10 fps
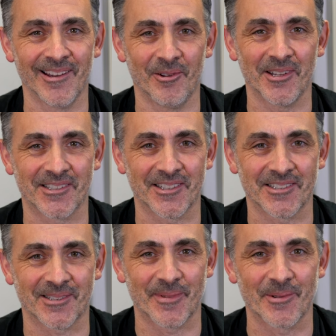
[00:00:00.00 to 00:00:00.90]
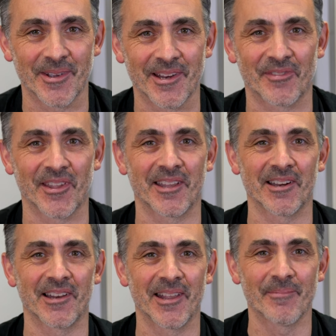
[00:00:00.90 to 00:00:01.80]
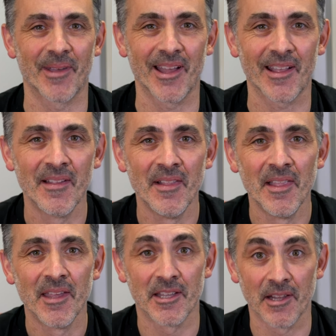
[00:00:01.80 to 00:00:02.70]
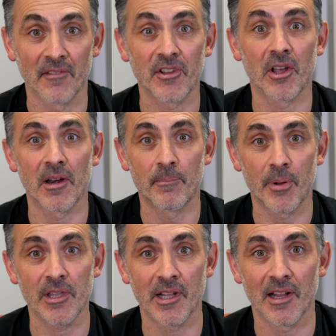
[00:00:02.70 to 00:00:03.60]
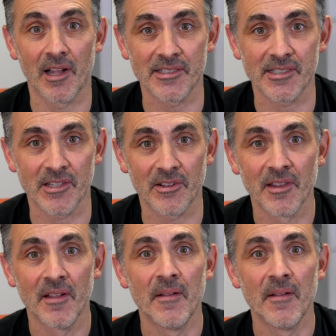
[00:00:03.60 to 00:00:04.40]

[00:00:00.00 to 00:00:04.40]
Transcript: it looks a bit weird if they kind of lean back. You don't have to kind of put your glasses on.